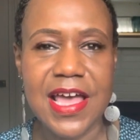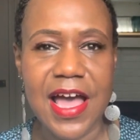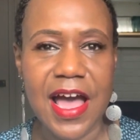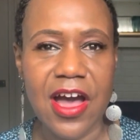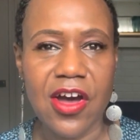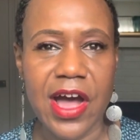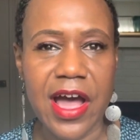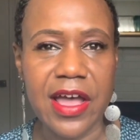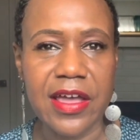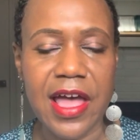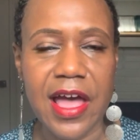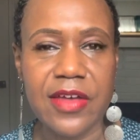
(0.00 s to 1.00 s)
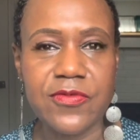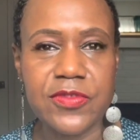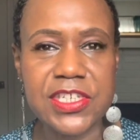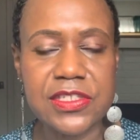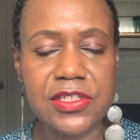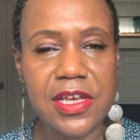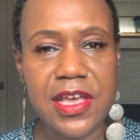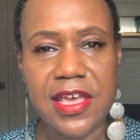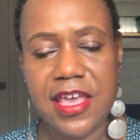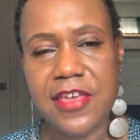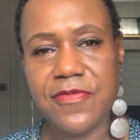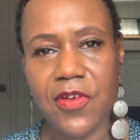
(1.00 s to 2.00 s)
how I, I've just
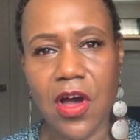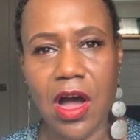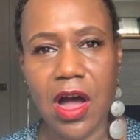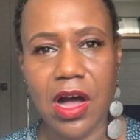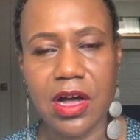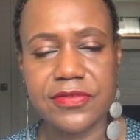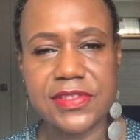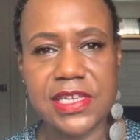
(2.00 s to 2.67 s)
evolved